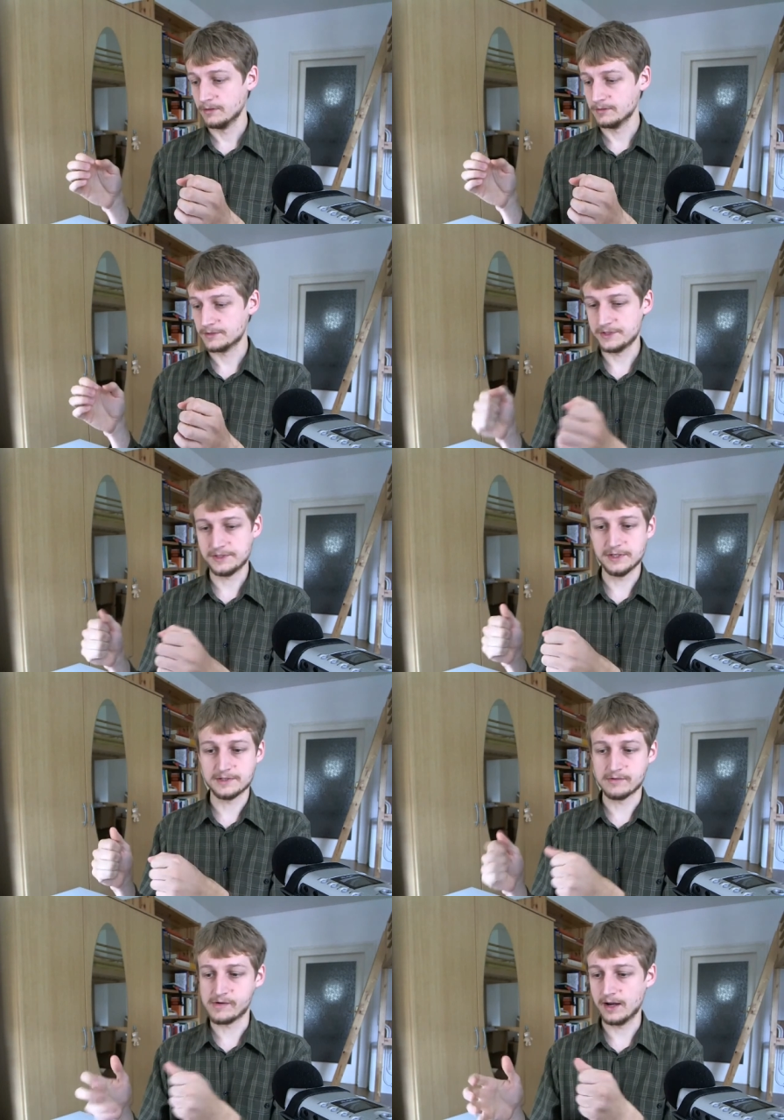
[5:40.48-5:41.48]

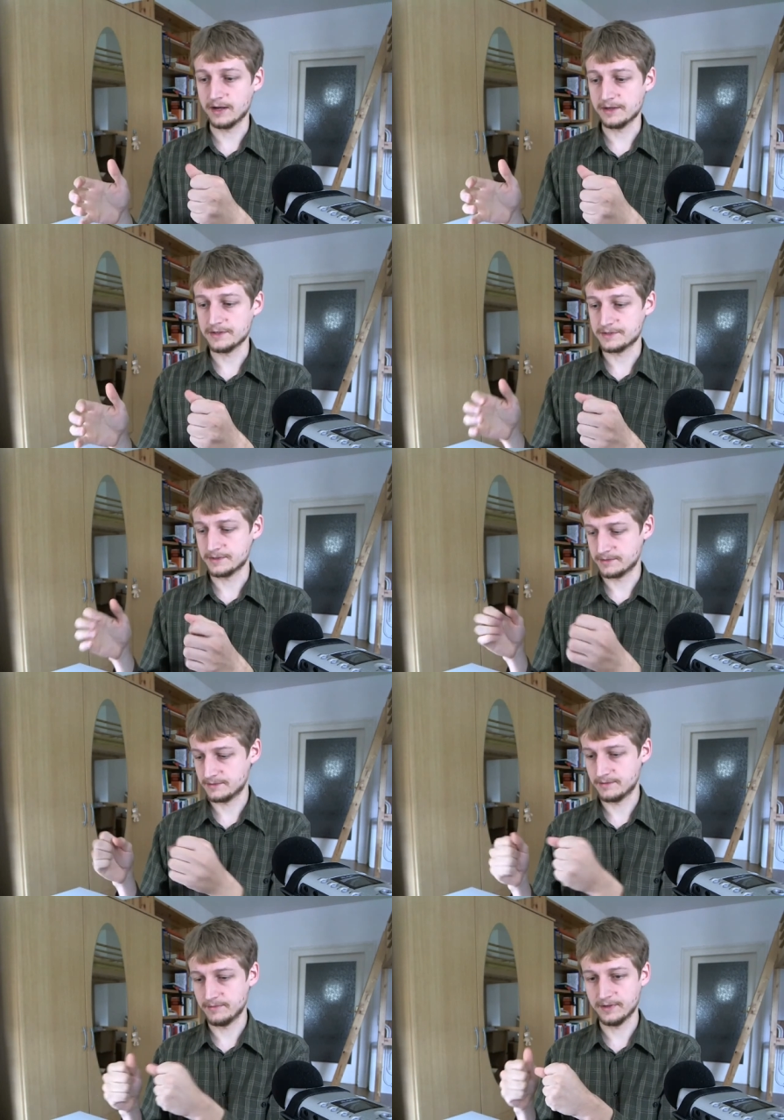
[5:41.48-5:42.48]
cities arise,
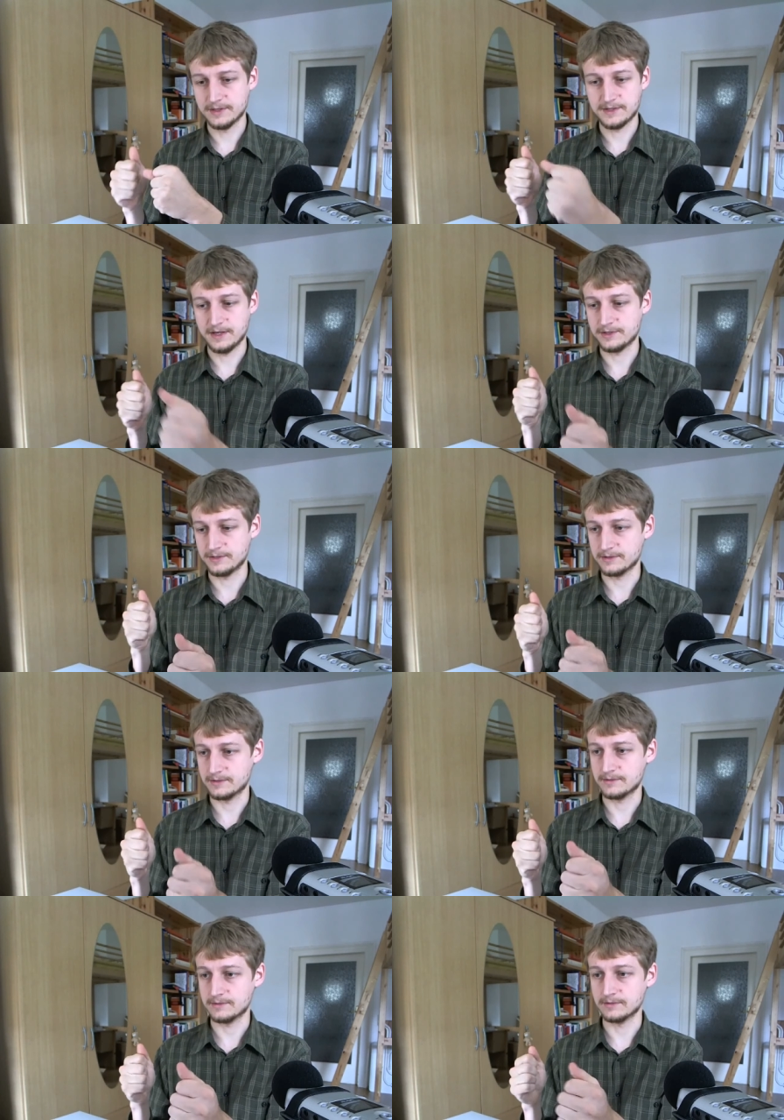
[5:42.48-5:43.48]

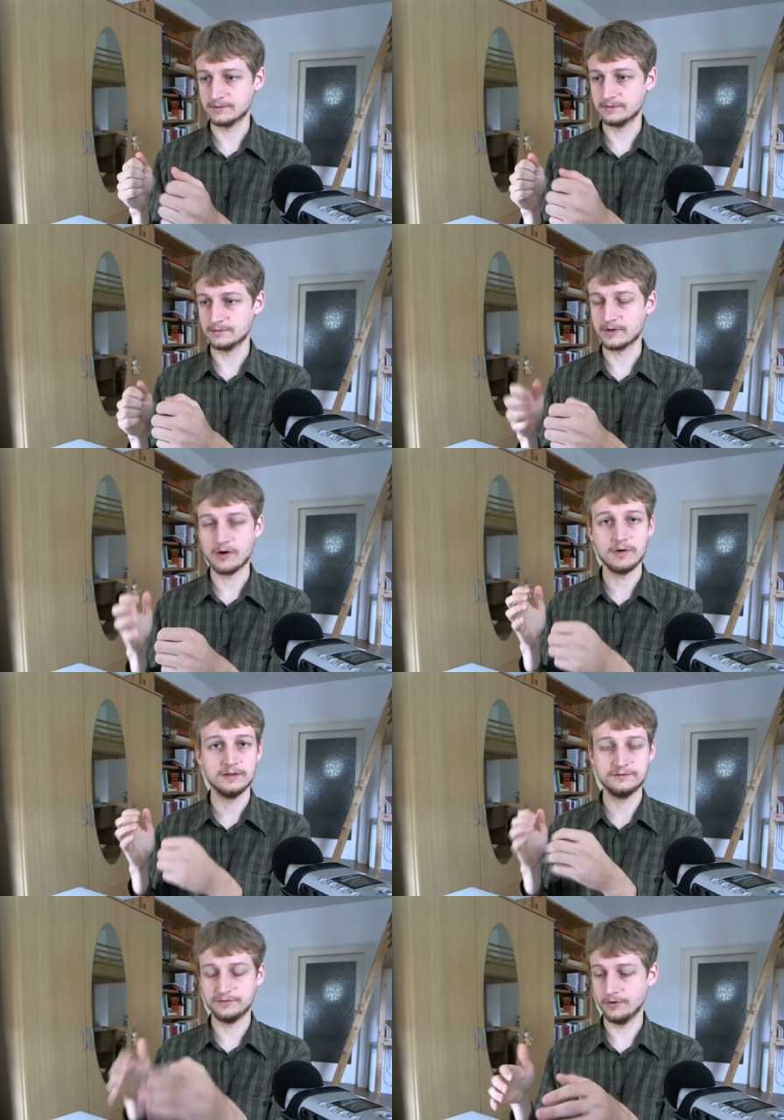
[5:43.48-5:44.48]
civilizations grow
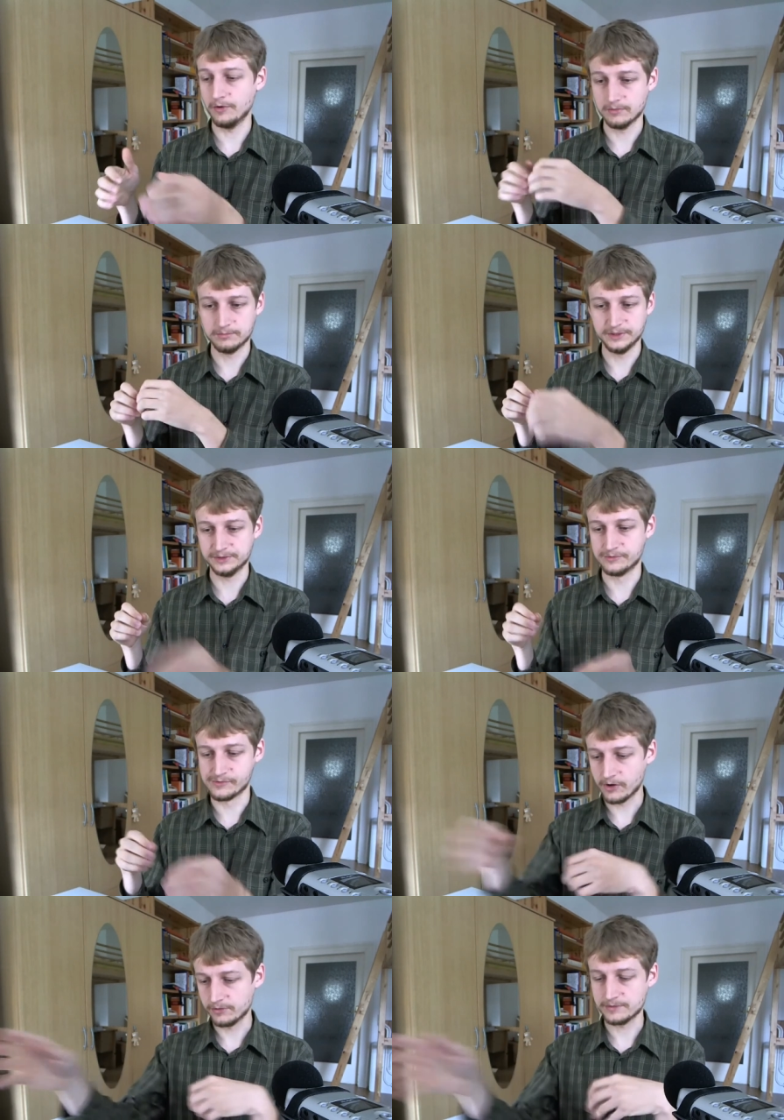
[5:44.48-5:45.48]
and fall, build
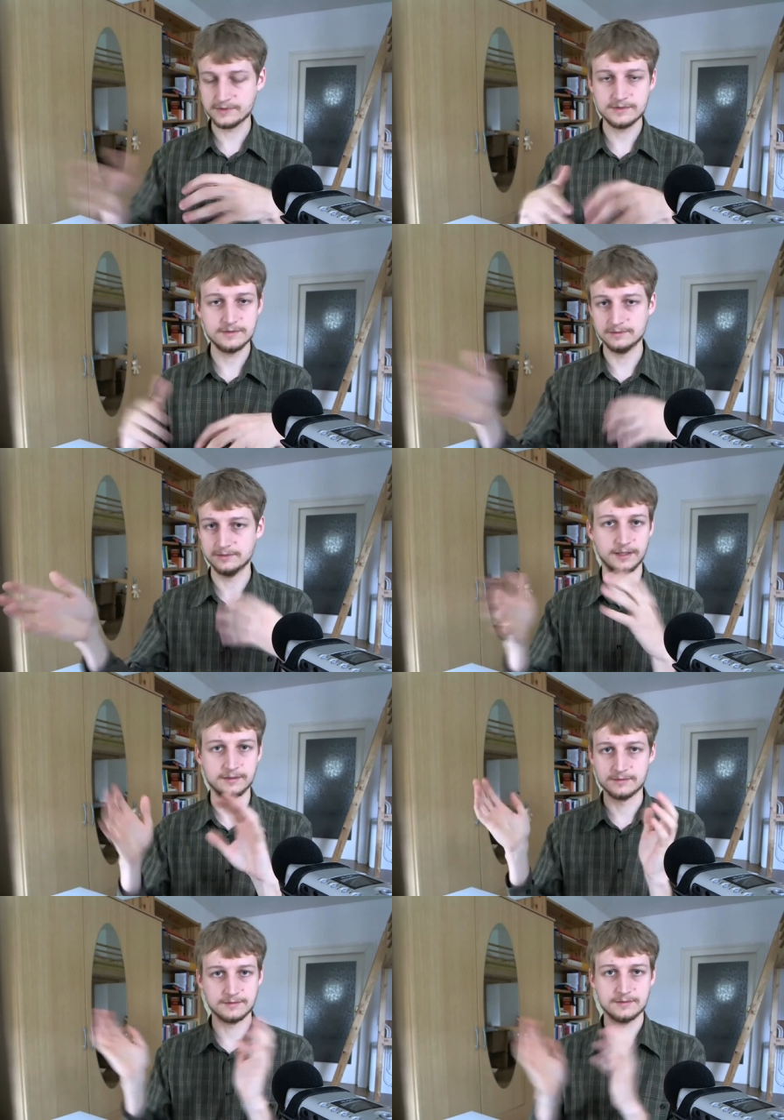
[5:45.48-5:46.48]
roads
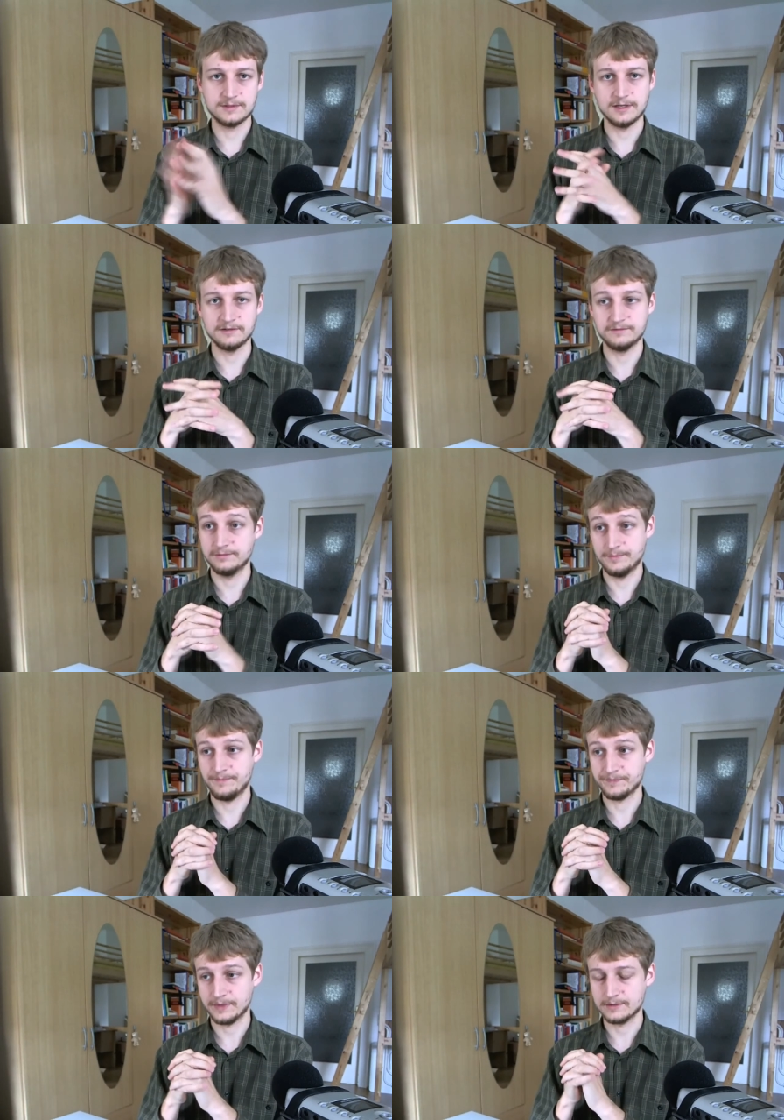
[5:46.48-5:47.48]
and stuff.
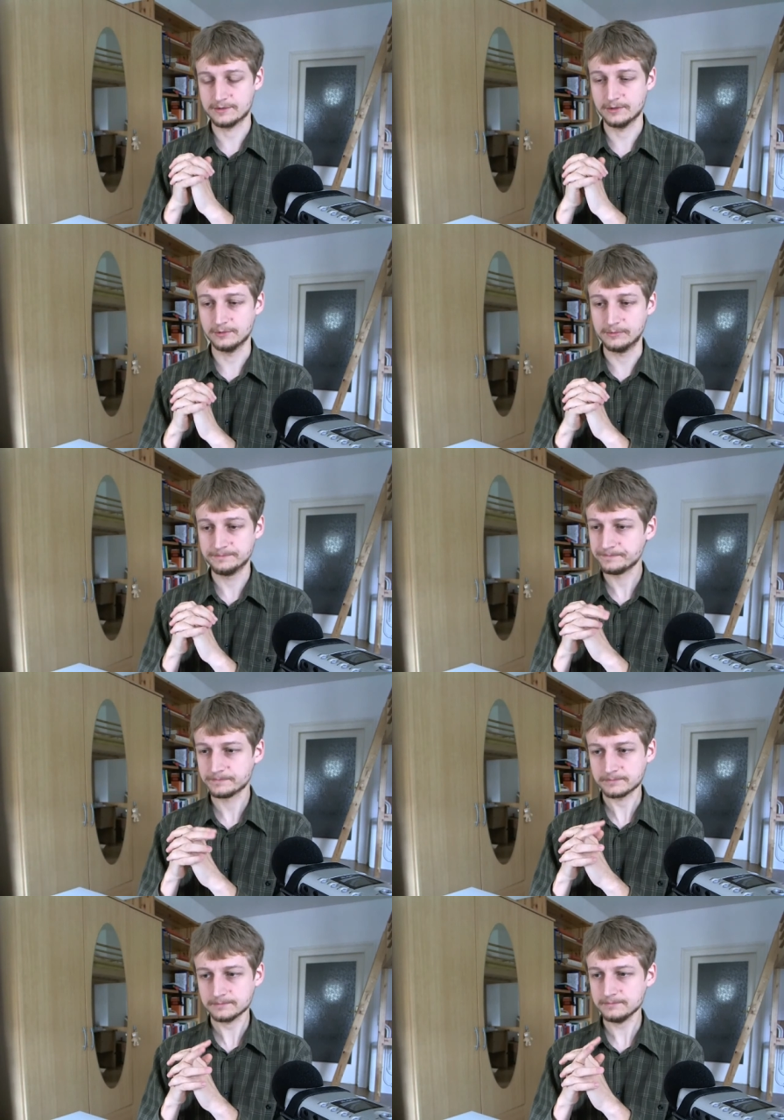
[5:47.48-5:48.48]
So
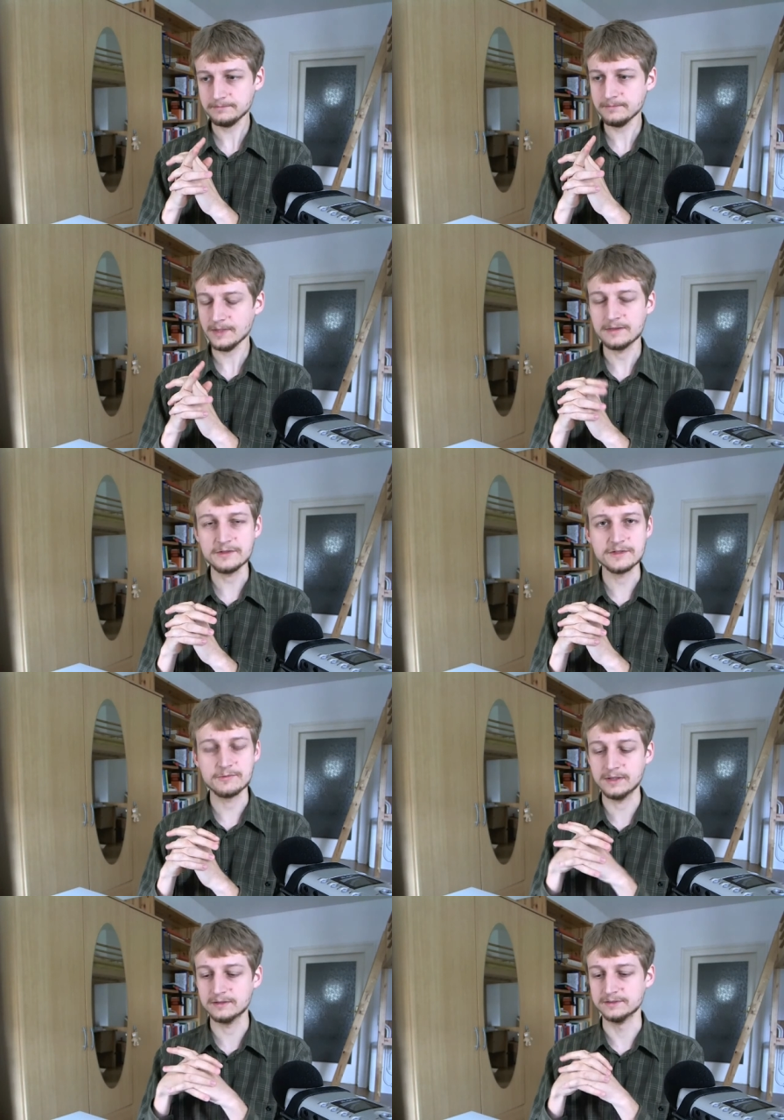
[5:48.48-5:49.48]
this is
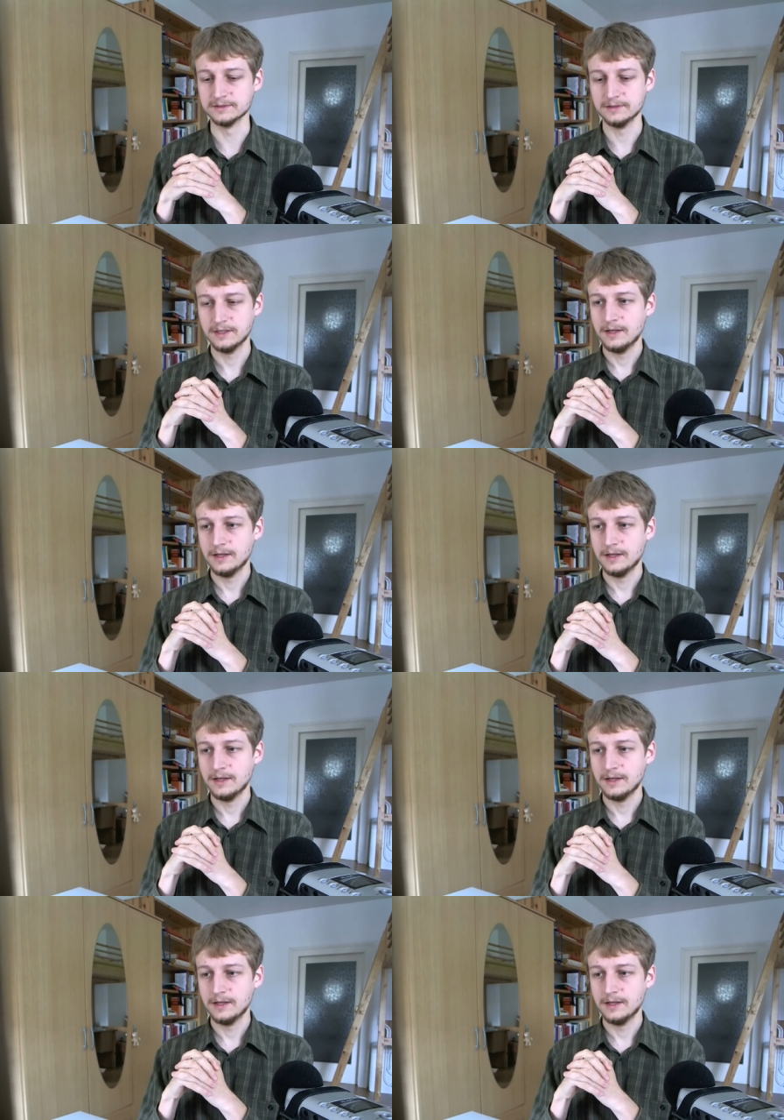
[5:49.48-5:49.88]
wonderful.